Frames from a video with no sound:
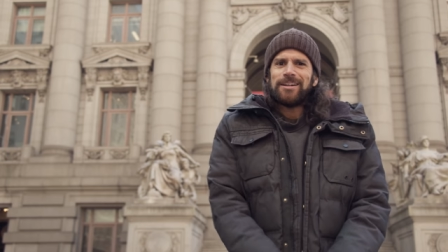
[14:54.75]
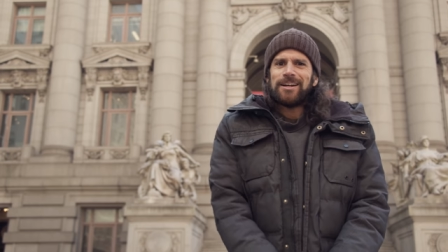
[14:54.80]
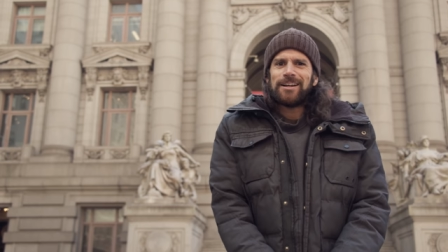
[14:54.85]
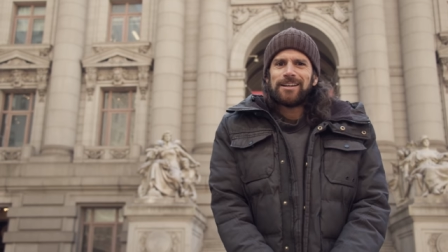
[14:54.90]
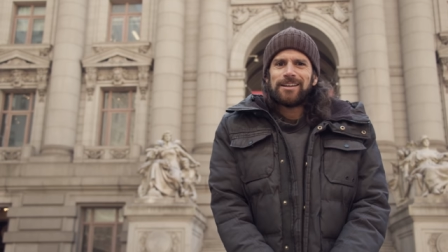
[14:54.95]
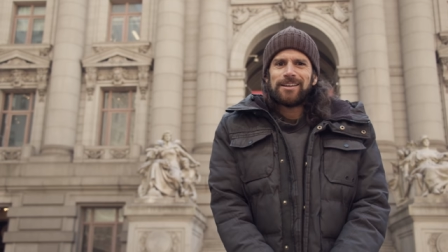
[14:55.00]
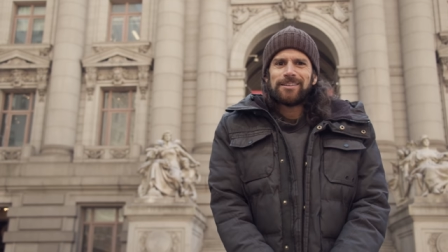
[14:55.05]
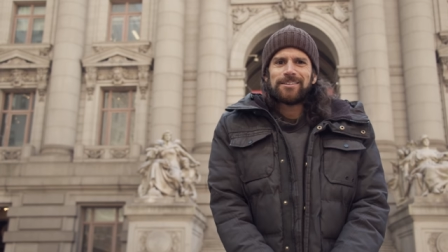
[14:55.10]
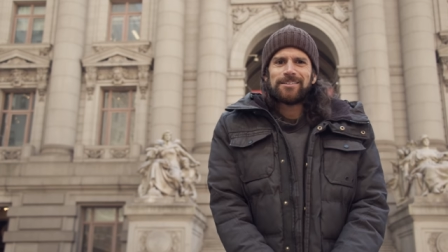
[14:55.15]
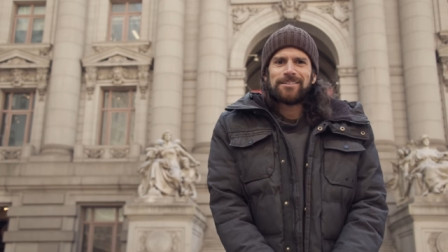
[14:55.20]
I
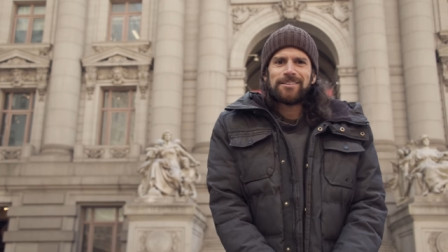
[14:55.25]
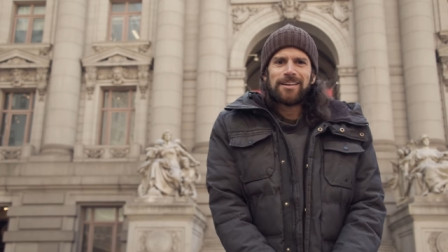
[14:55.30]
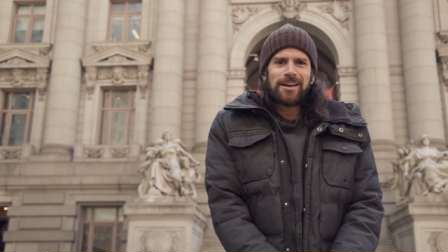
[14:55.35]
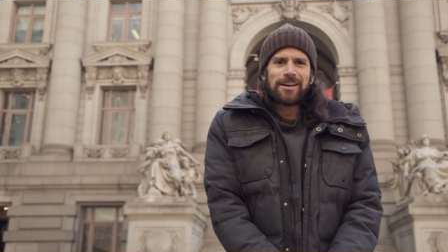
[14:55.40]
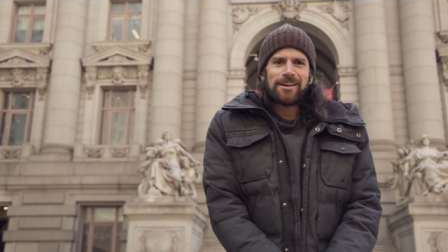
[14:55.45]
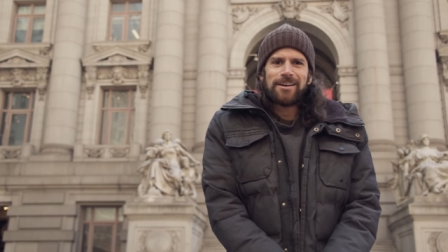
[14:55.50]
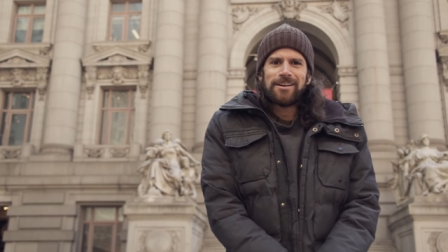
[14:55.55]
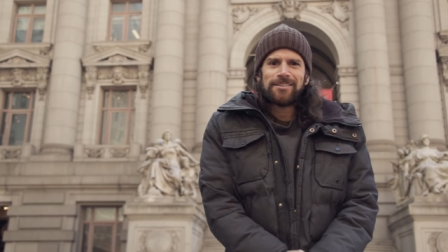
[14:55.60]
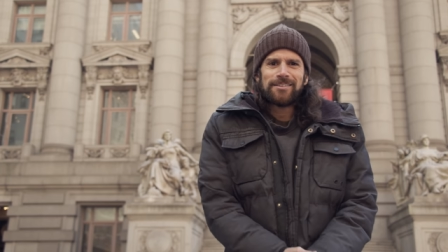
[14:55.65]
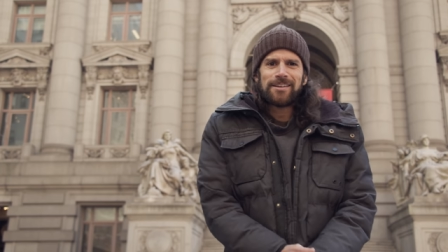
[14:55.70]
guess it's not
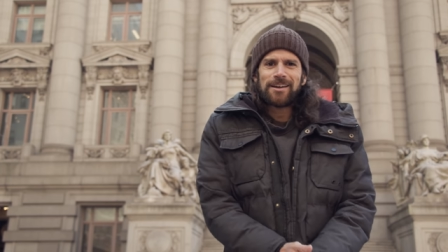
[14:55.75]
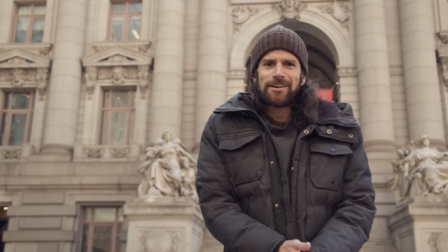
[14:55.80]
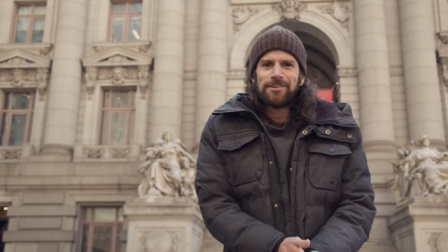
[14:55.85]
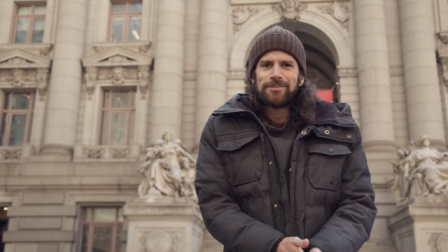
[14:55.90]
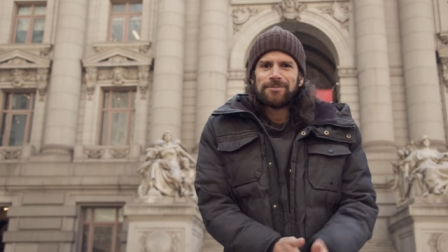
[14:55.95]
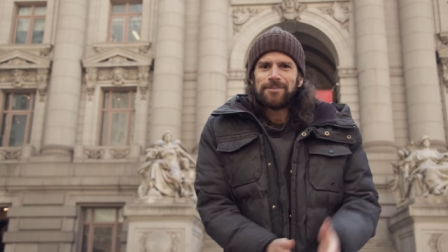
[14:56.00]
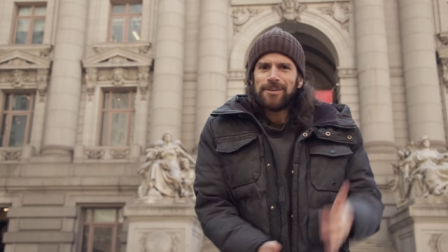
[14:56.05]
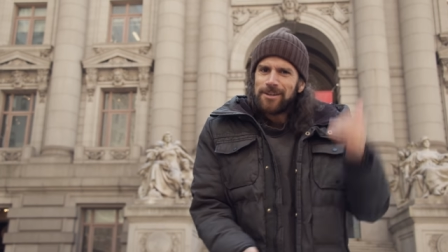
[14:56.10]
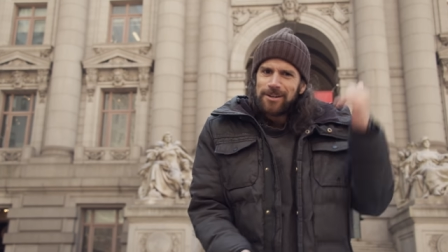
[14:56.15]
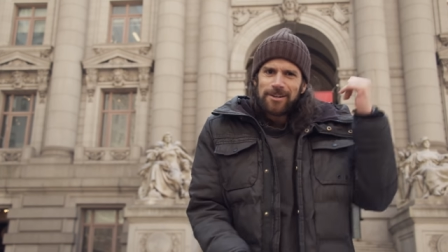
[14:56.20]
a, it's not
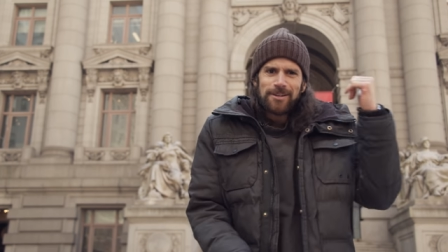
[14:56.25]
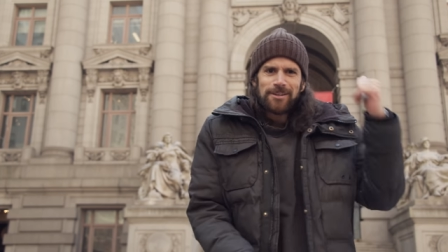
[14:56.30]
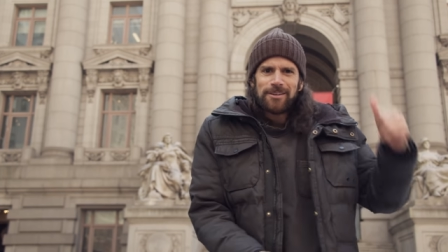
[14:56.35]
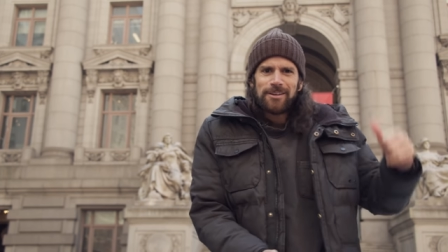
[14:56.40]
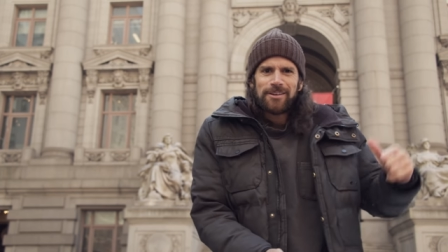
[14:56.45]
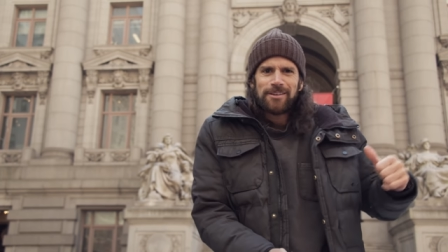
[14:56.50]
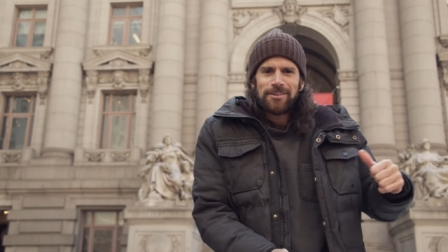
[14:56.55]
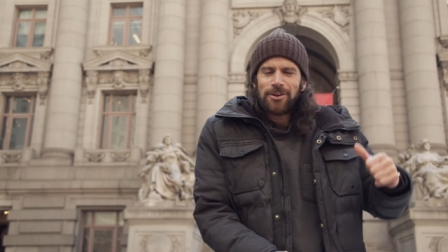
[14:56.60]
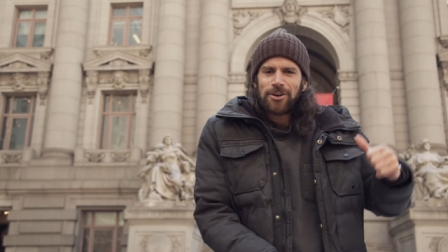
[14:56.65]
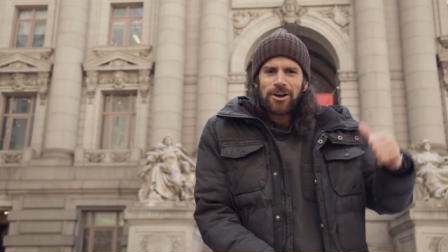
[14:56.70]
a,
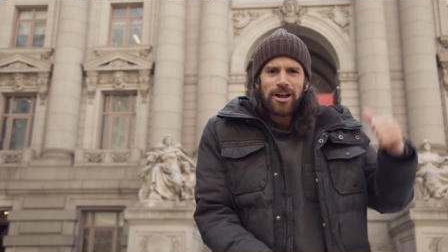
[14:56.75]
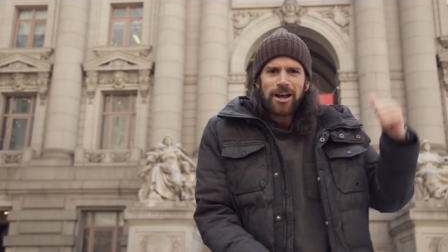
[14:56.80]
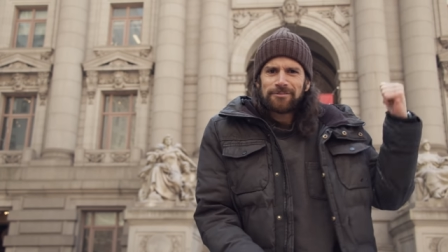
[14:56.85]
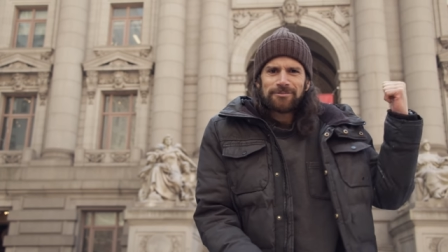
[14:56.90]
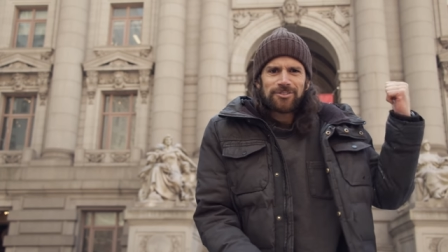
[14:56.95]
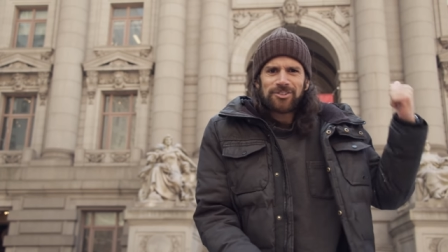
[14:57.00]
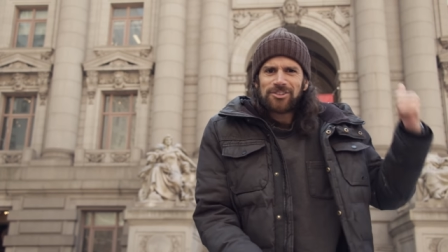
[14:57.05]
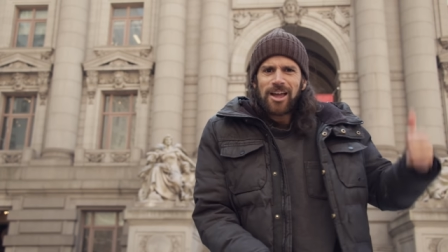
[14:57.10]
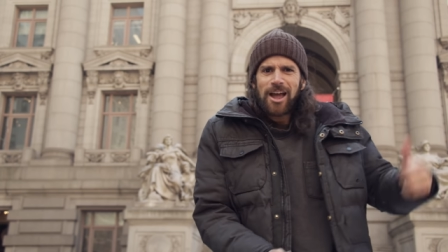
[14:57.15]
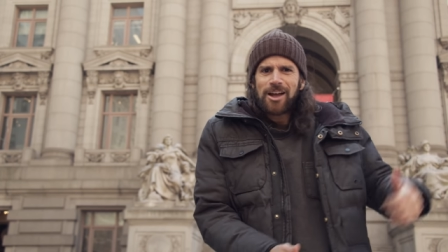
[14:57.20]
they're
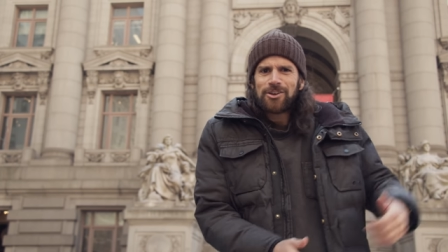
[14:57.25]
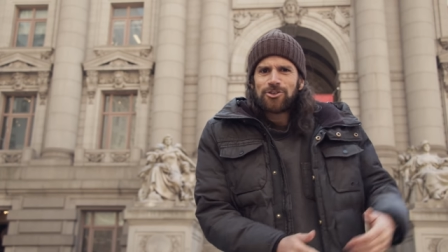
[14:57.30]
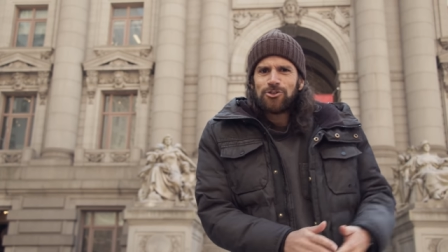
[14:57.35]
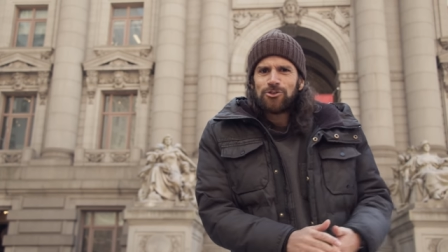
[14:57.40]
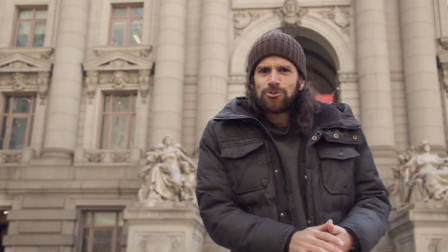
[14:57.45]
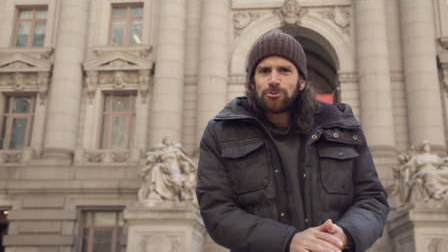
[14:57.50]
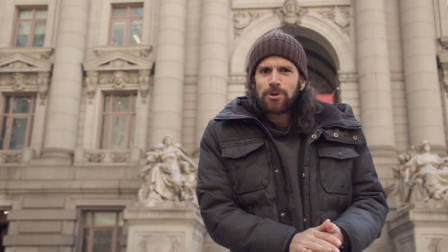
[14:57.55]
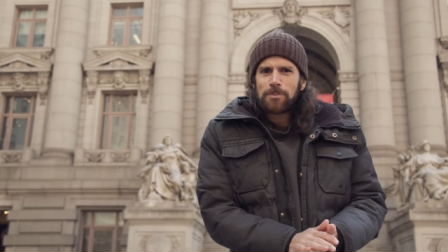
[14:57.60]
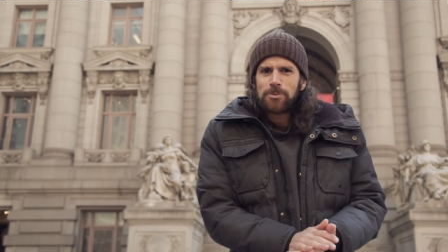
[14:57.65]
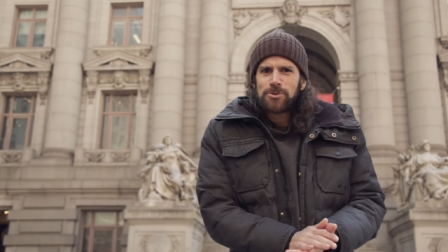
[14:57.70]
not
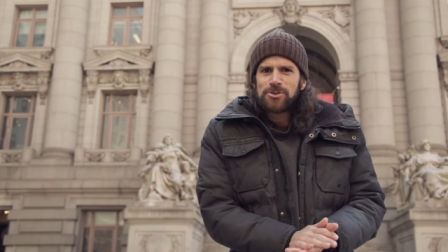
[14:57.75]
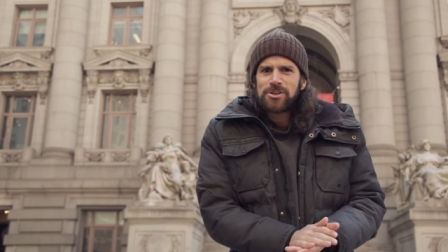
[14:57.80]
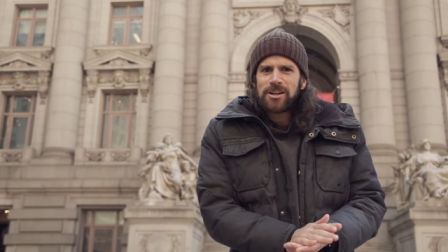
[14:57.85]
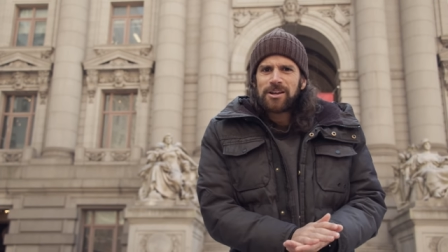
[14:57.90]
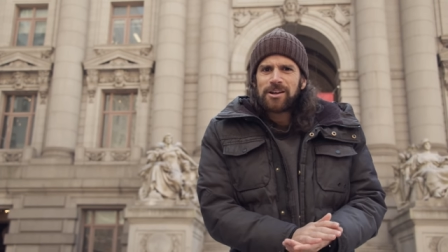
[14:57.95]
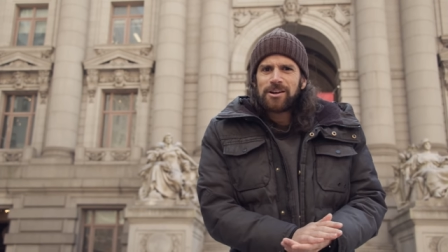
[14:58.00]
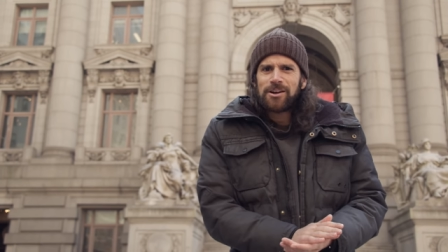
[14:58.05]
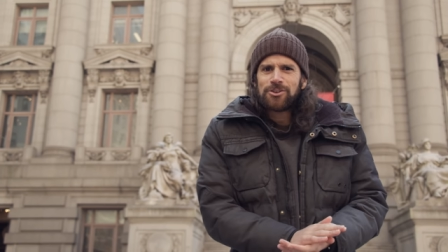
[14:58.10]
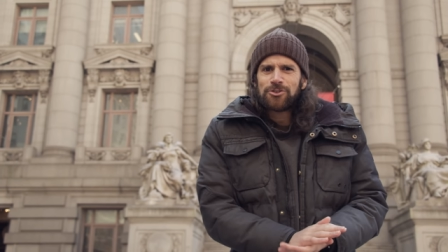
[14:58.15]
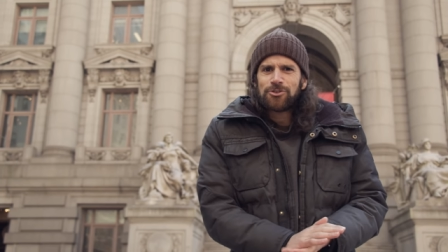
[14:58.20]
statues
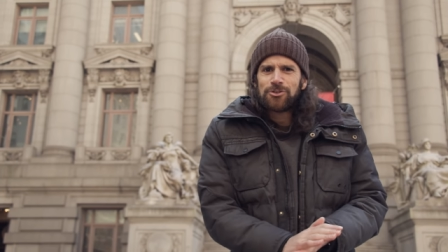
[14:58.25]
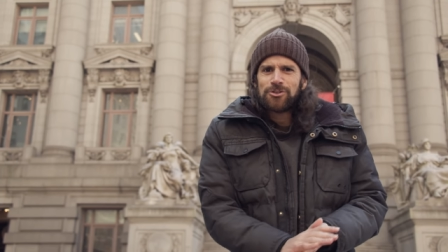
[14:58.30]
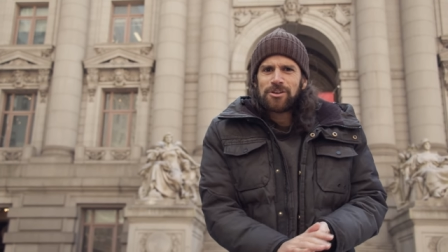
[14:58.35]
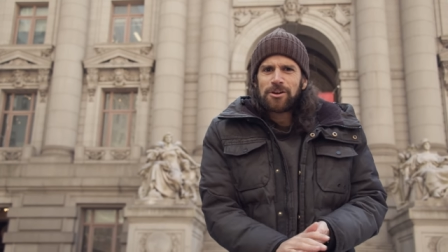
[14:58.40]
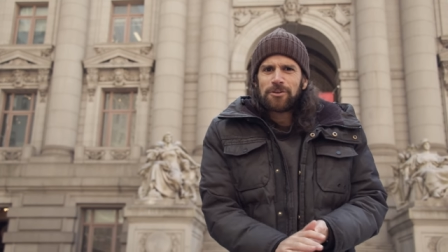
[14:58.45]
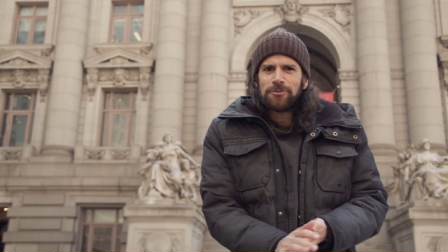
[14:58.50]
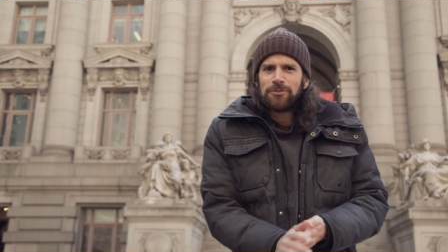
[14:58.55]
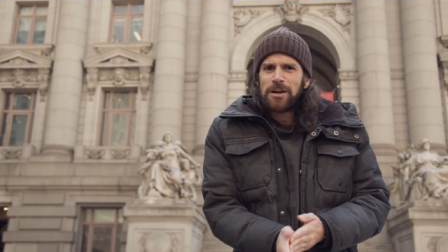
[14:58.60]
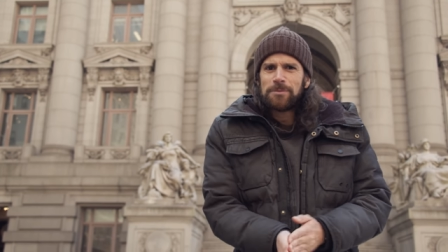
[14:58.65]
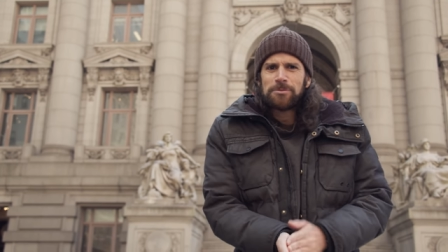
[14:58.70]
representing countries
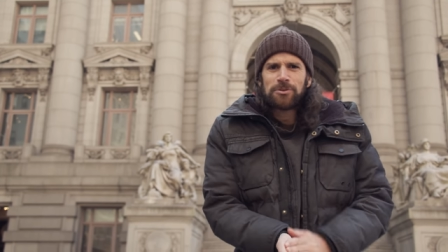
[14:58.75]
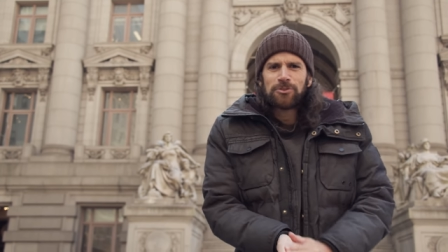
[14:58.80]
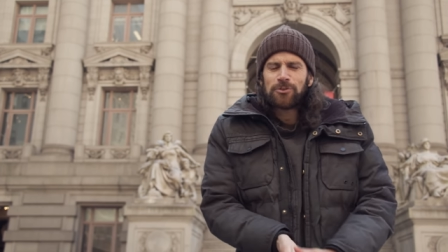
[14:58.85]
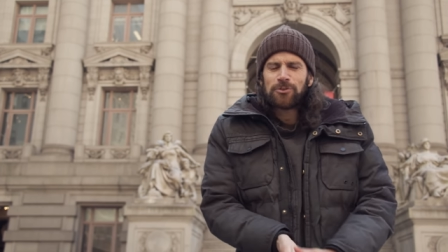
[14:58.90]
that are famous